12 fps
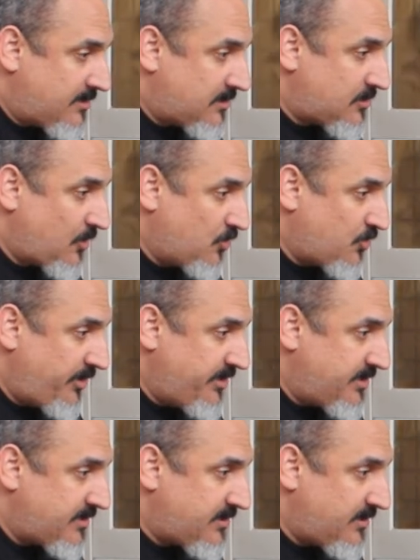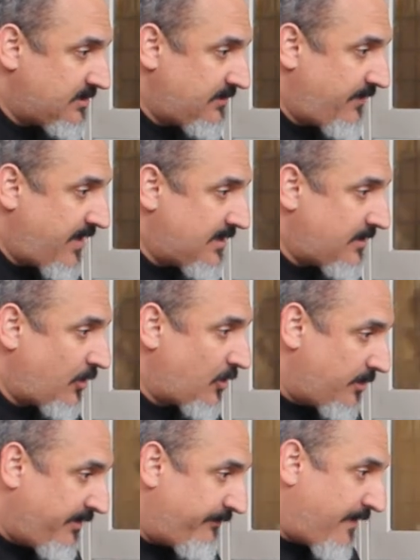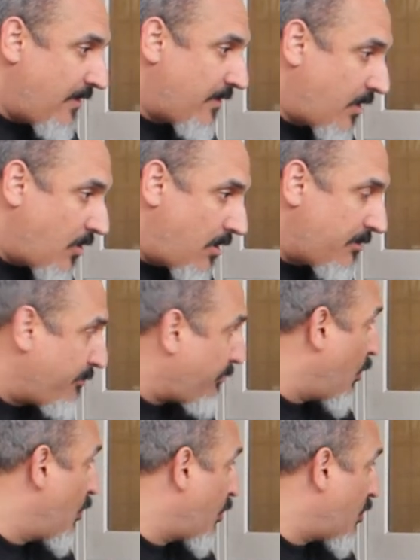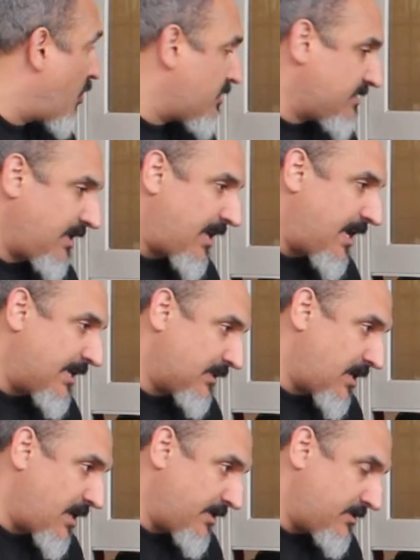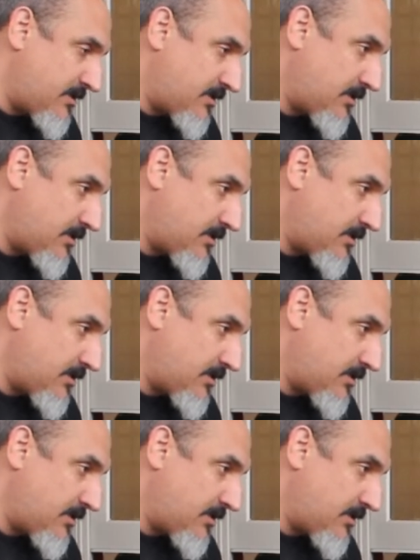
It's a socially distanced event. They're going to be following all the protocols and guidelines.